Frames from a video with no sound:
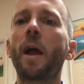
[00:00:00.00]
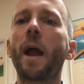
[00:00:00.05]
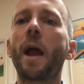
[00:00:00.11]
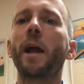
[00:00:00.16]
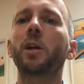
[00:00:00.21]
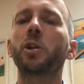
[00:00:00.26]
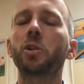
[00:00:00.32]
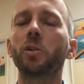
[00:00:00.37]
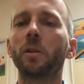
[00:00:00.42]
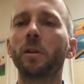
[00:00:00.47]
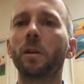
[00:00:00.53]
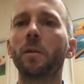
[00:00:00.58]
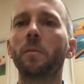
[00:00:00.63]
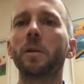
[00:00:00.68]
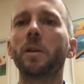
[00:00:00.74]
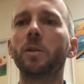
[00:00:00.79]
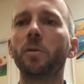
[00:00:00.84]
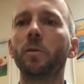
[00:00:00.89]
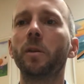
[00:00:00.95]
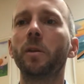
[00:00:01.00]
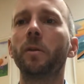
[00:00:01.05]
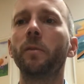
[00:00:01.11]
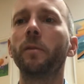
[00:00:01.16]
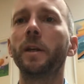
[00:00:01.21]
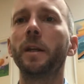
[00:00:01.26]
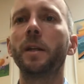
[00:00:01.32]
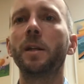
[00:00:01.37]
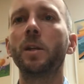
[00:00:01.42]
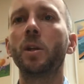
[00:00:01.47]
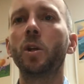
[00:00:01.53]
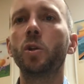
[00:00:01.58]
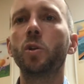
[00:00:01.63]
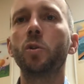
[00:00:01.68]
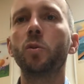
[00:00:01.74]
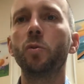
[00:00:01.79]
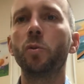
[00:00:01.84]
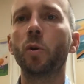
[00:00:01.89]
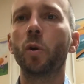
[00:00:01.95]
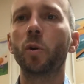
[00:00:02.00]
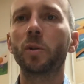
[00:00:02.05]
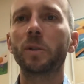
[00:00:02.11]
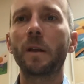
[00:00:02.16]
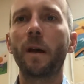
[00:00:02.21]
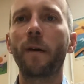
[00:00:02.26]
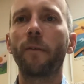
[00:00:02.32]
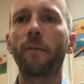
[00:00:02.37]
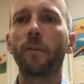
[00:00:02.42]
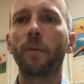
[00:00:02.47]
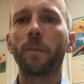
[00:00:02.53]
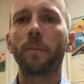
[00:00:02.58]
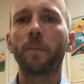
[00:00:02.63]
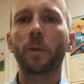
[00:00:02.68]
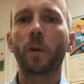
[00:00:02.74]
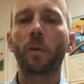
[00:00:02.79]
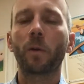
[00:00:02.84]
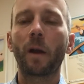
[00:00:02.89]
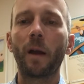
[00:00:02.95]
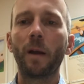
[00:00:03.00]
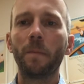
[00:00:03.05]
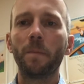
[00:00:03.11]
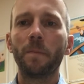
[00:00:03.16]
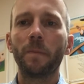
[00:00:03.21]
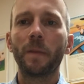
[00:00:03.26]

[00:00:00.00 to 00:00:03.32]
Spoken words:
actually going to be doing the reading to yourself. Okay?